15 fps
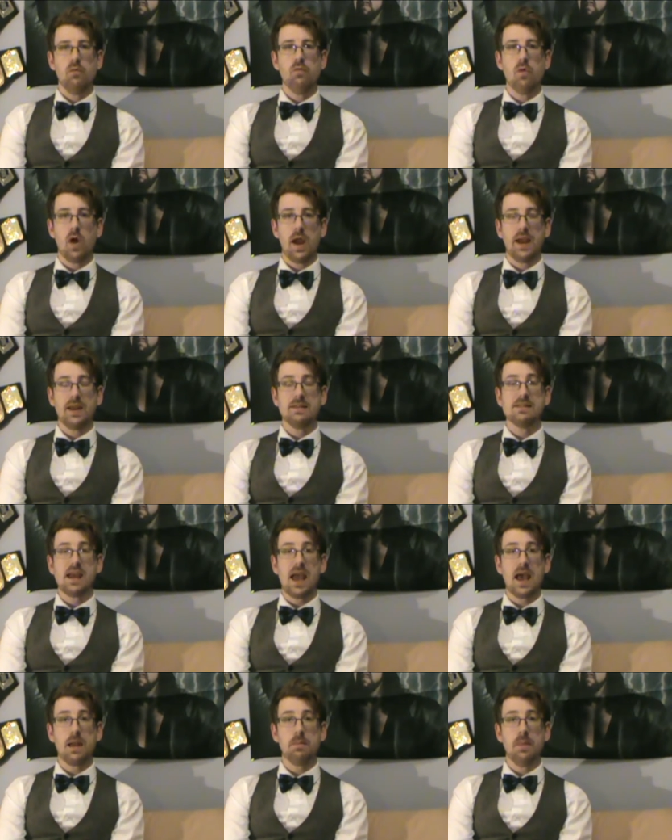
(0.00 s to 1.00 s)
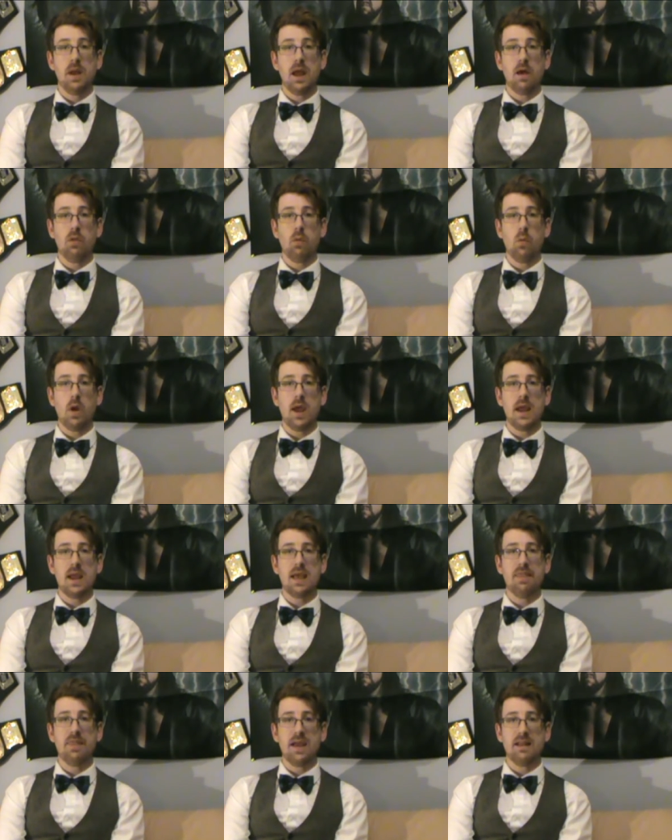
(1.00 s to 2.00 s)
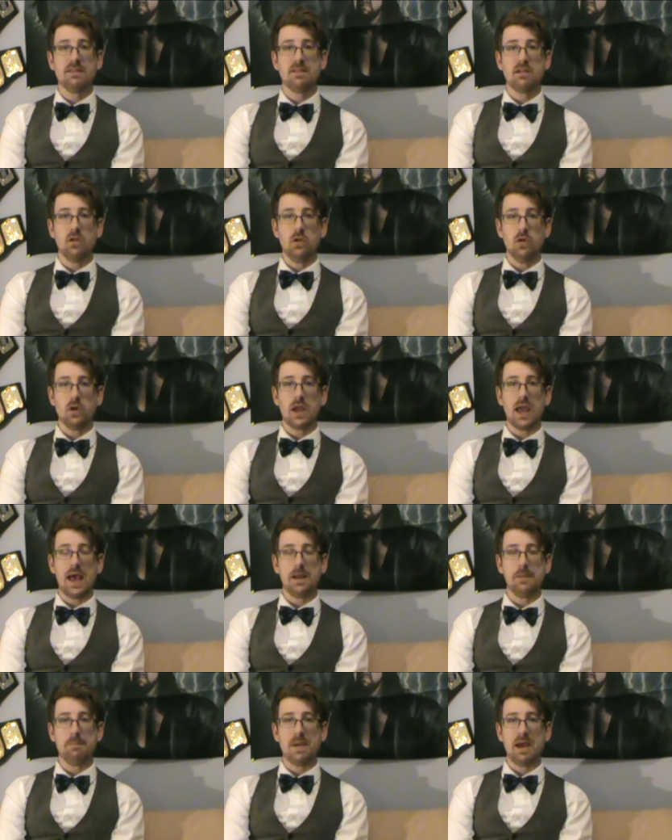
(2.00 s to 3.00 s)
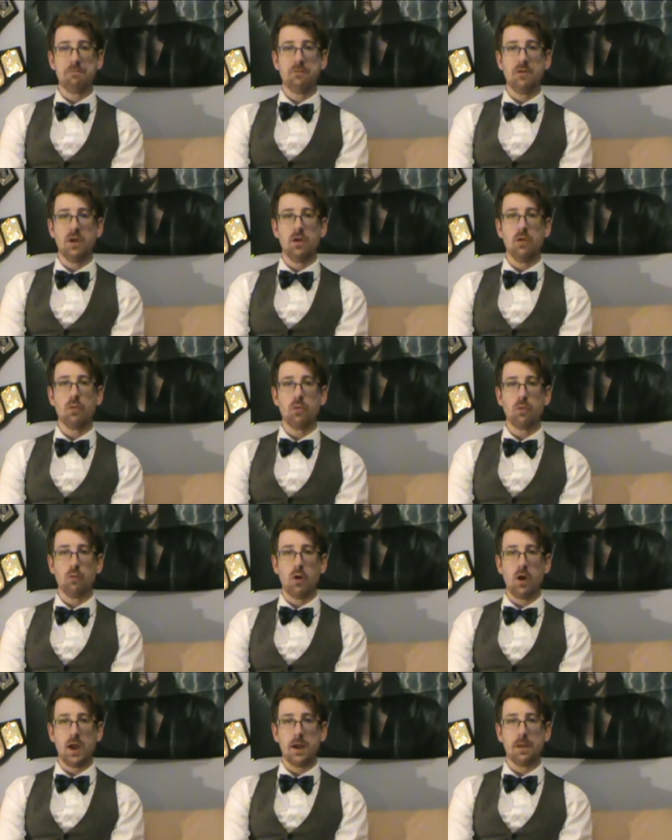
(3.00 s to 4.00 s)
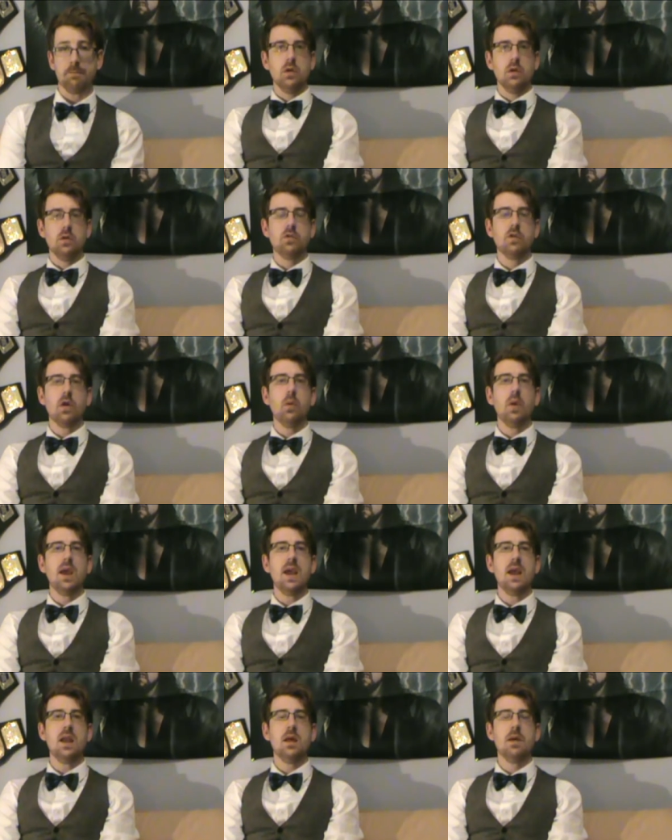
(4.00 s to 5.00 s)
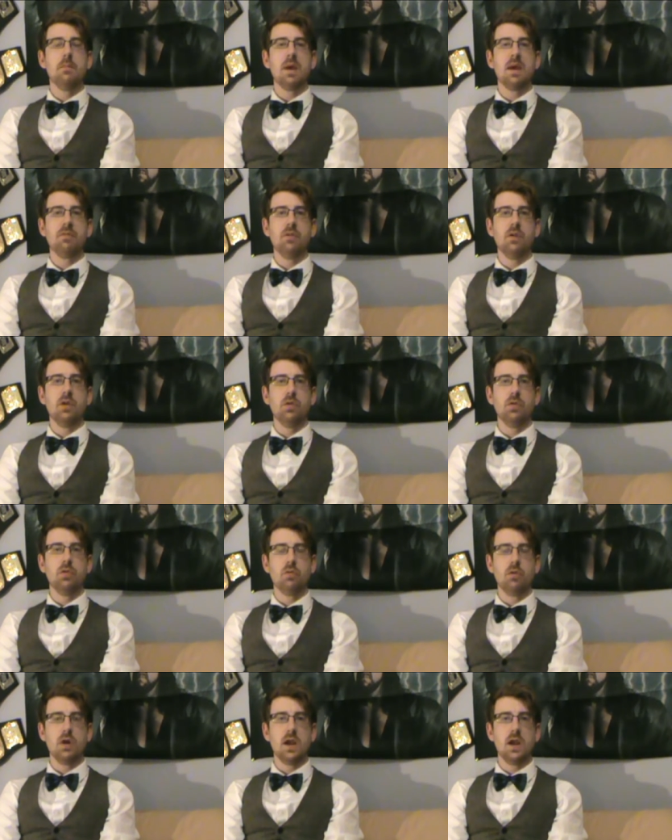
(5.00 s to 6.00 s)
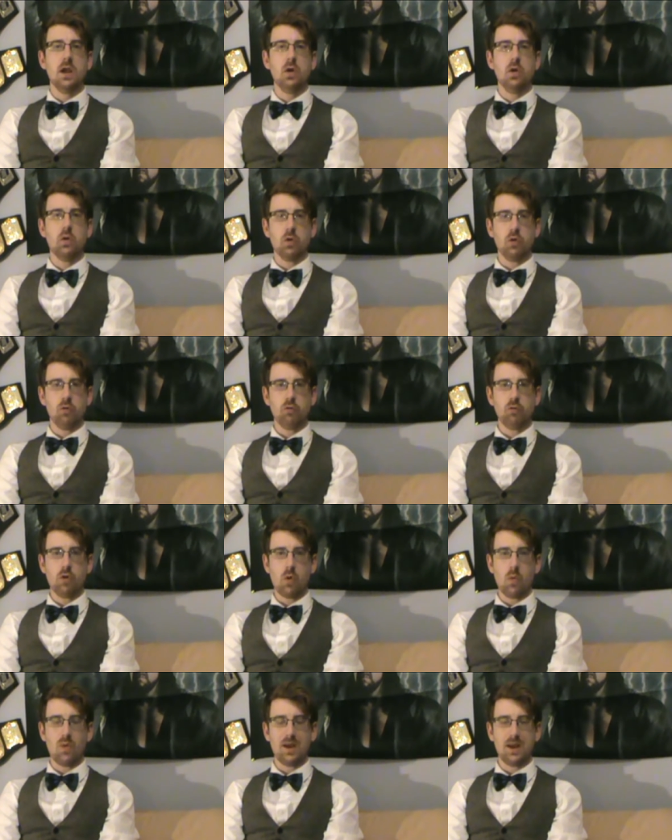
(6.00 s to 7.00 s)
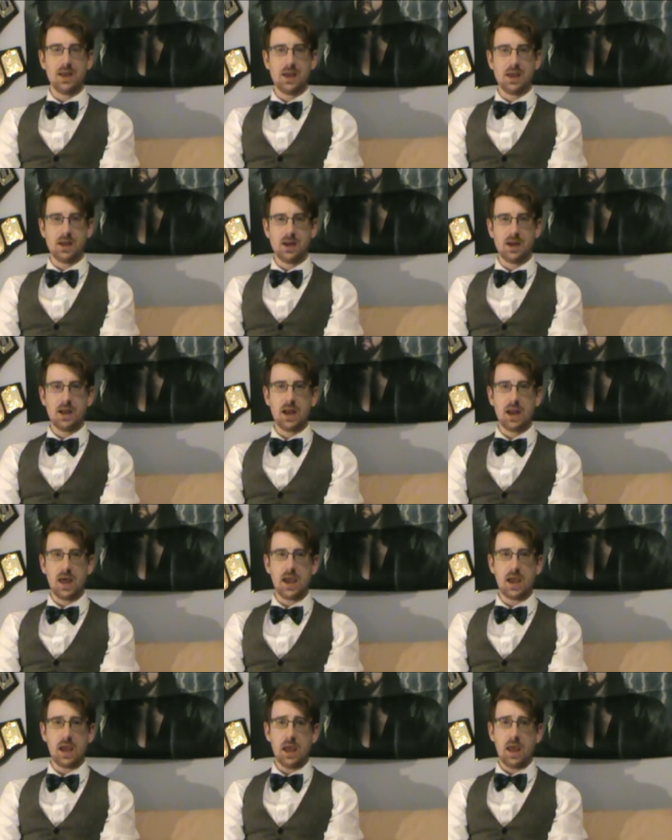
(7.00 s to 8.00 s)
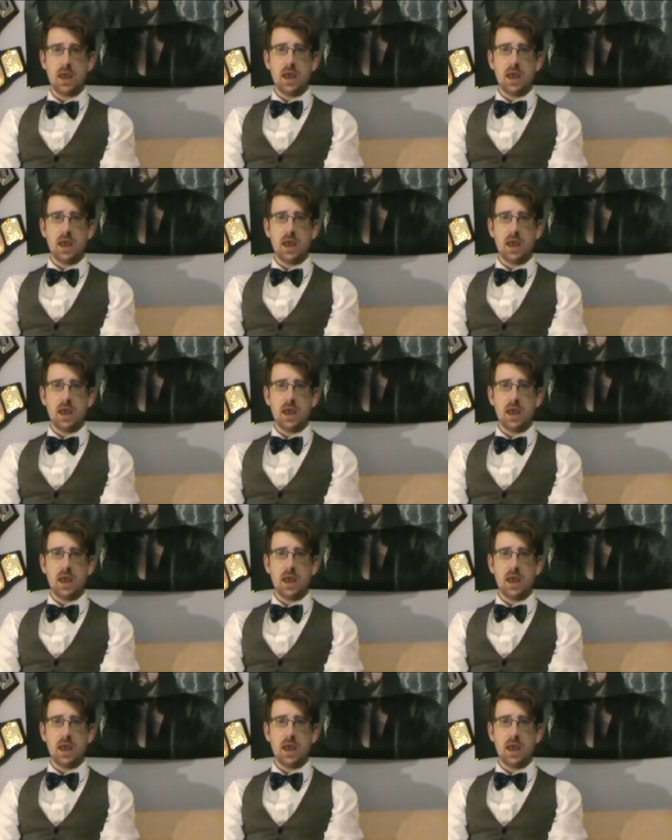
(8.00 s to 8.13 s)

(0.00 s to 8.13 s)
Right, admin out the way, let's look at Mafia 3. So in Mafia 3 you control Lincoln Clay